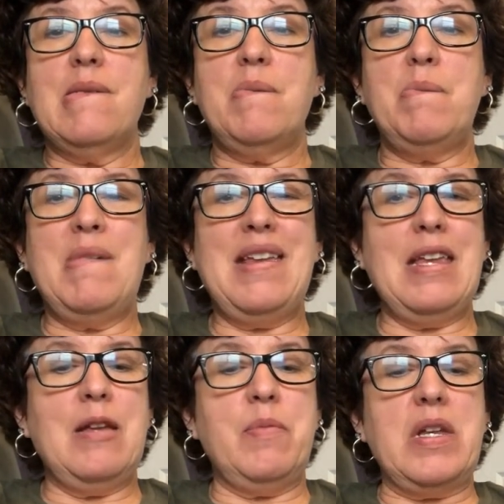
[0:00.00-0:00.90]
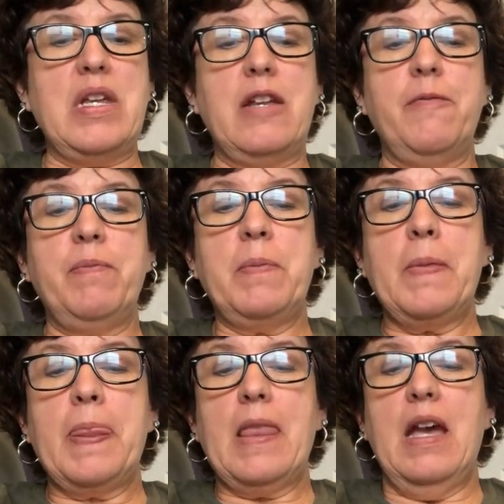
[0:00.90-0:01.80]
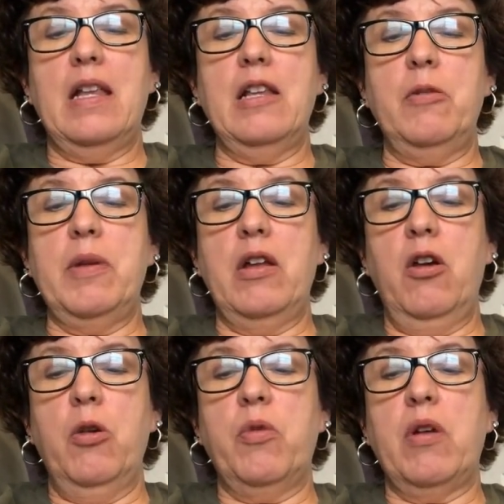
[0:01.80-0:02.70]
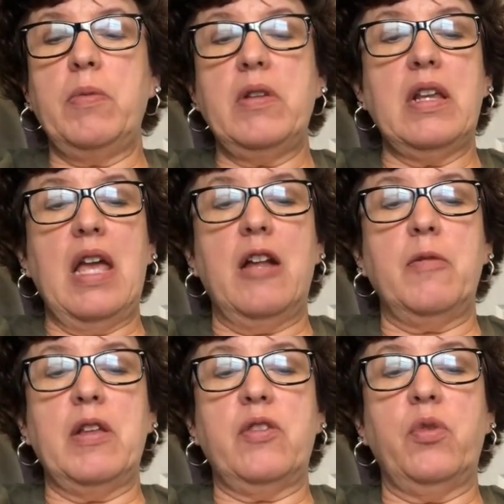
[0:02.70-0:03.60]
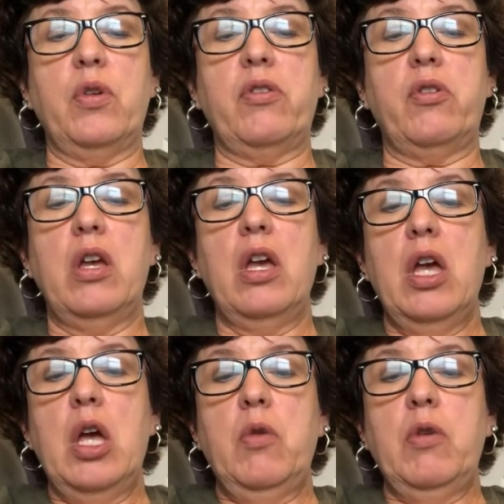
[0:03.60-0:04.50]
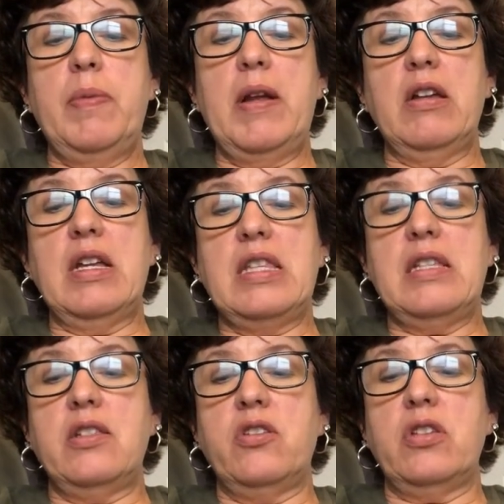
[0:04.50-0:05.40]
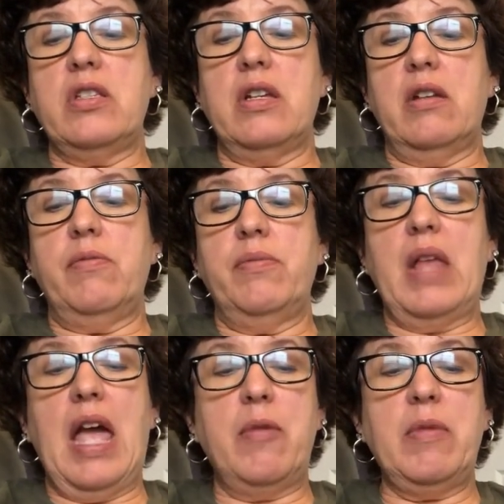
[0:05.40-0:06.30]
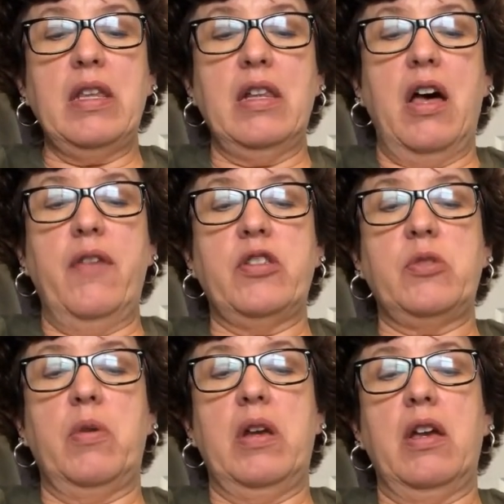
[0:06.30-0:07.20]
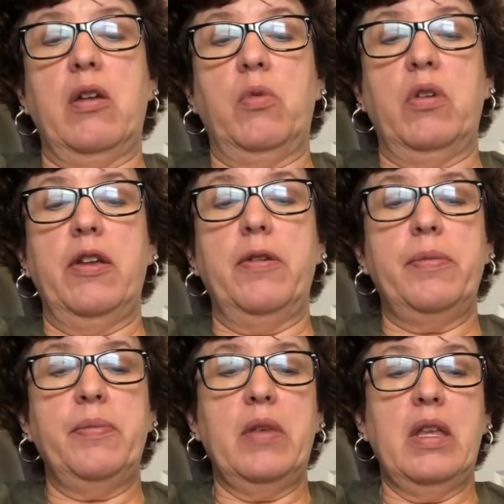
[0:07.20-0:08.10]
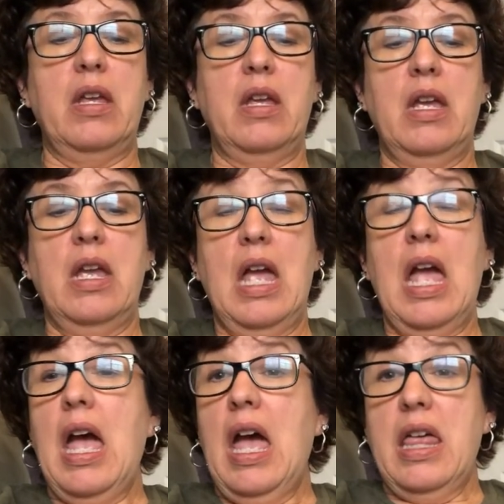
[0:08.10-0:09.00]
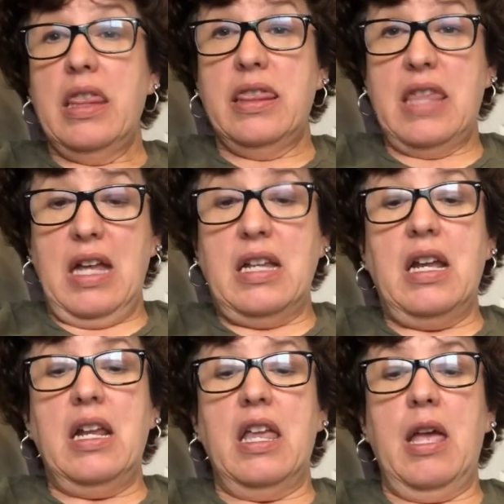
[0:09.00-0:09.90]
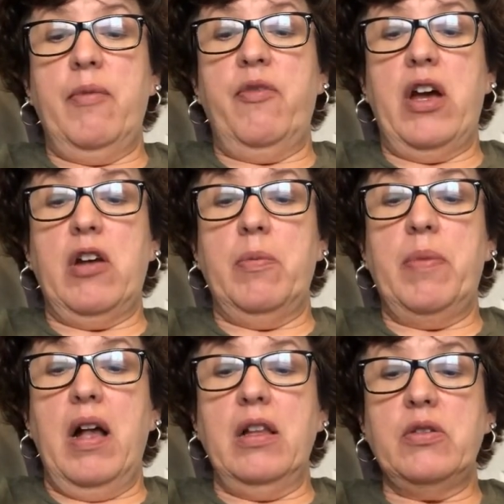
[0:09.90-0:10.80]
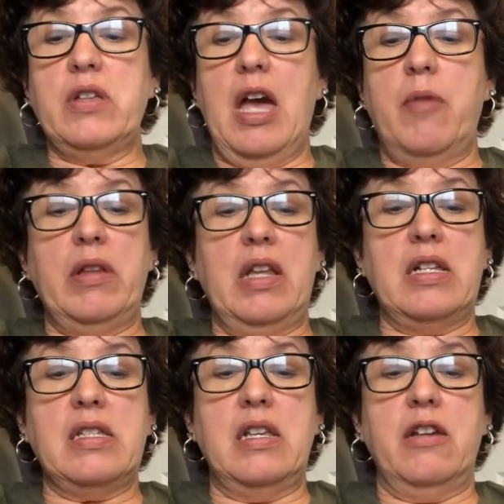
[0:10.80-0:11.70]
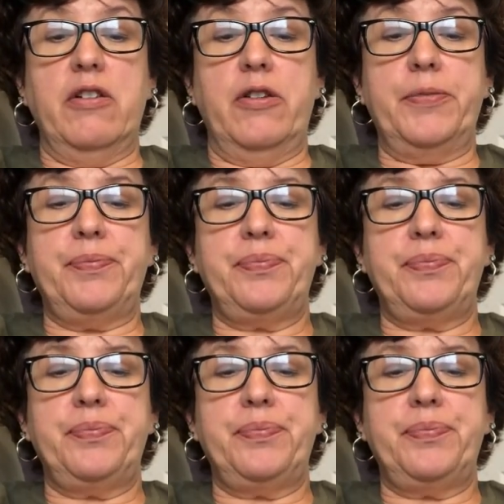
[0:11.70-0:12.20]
Maybe. A little bit of hope crept into Annabeth's voice. We better get these dishes done. Hand me the lava spray gun, will you? That night at campfire, Apollo's cabin let us sing along.